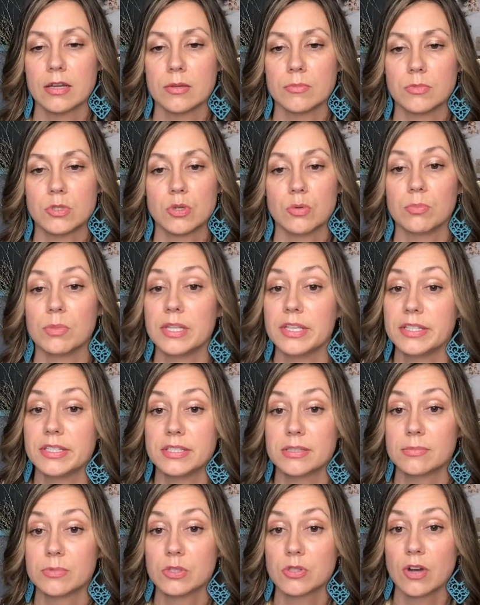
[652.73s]
So please
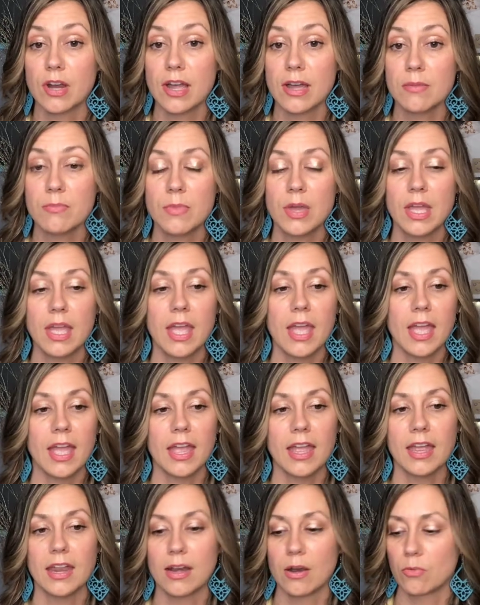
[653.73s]
subscribe,
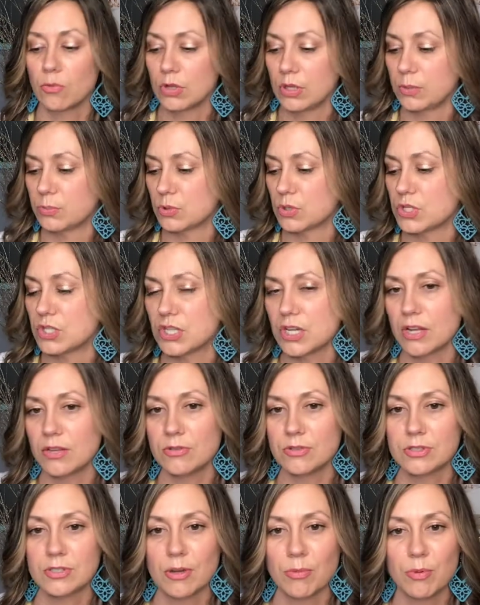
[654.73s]
and I really appreciate you
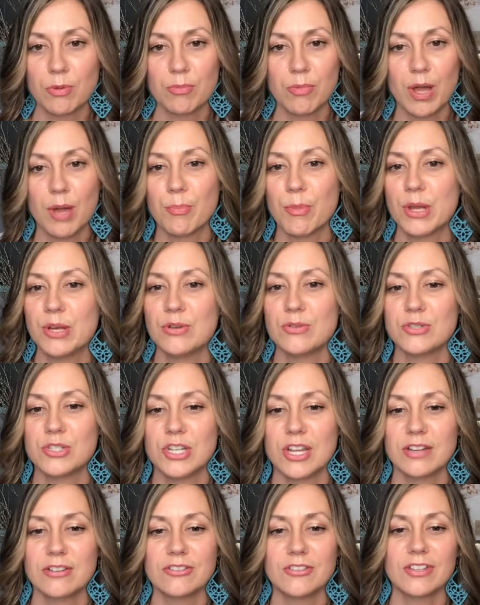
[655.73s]
stopping by my new
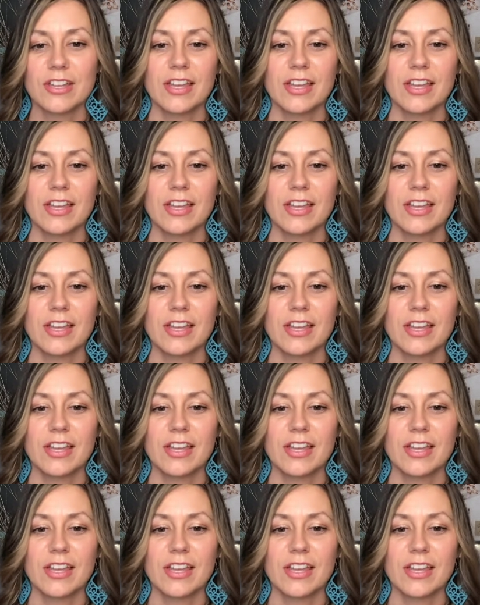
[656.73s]
channel,